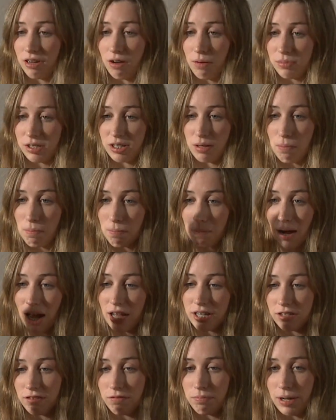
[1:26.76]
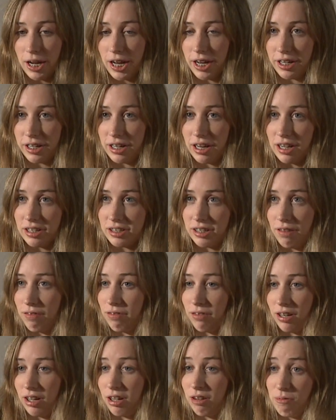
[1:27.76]
comes in a massive bag in Aldi
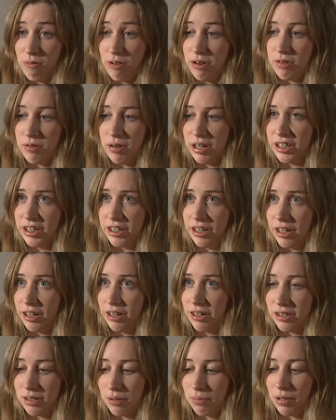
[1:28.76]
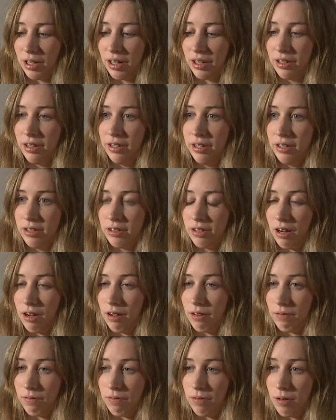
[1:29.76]
for like $1.29 or something,
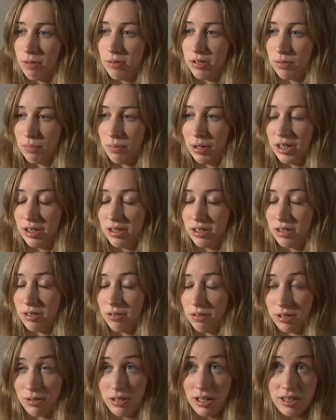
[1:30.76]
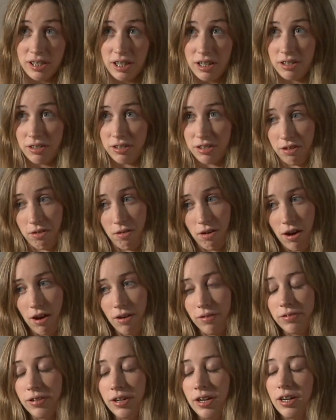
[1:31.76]
got frozen mince, so as well as that doesn't go
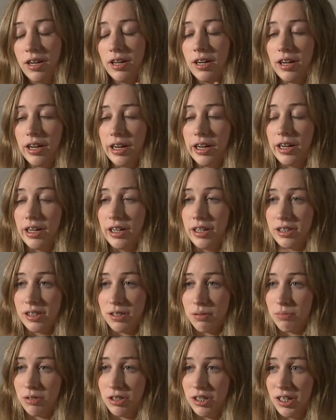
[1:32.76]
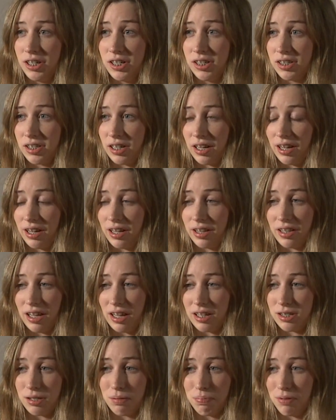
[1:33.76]
off, and some cheese, and
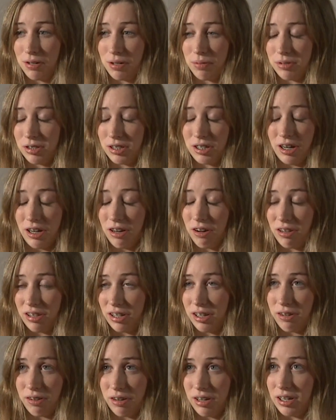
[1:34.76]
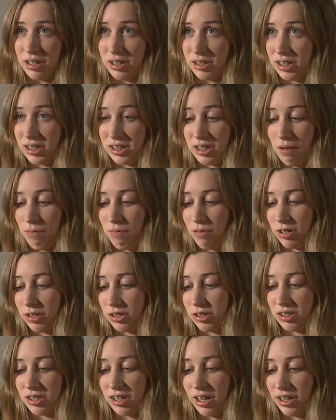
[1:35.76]
that's pretty much nearly all the ingredients except for
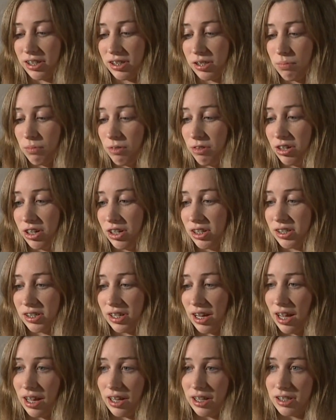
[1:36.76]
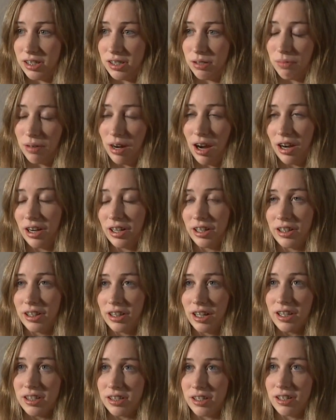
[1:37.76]
just like some onions and some garlic,
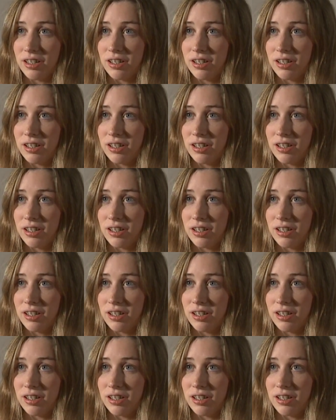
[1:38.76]
and that's it.